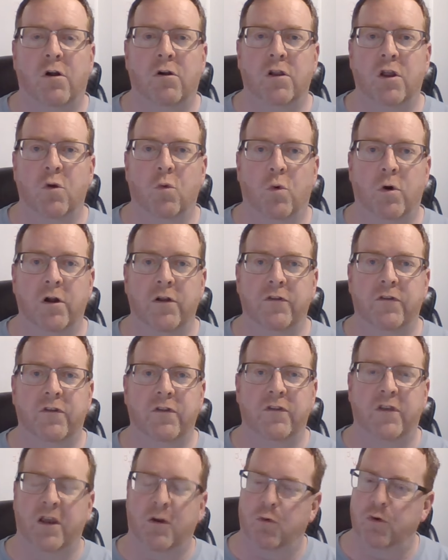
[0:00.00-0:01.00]
all at once
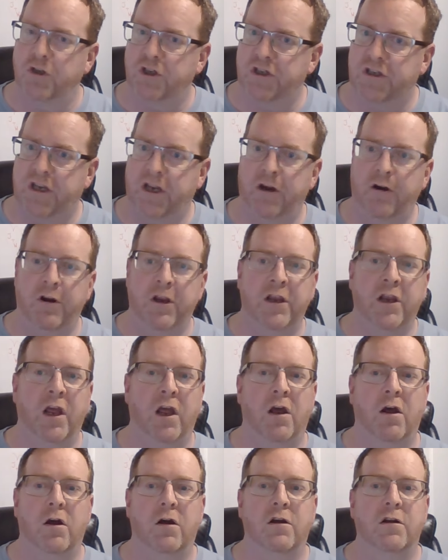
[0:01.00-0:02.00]
and say, well, just here you
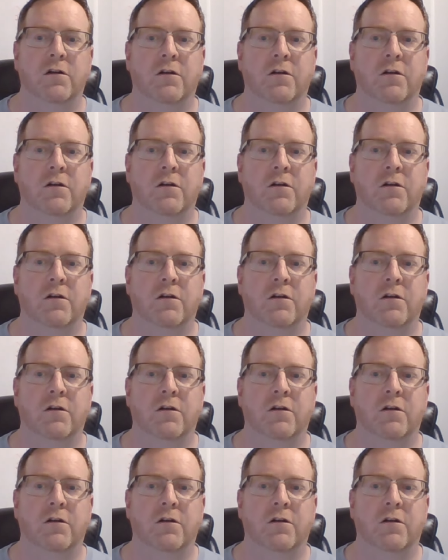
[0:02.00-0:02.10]
go?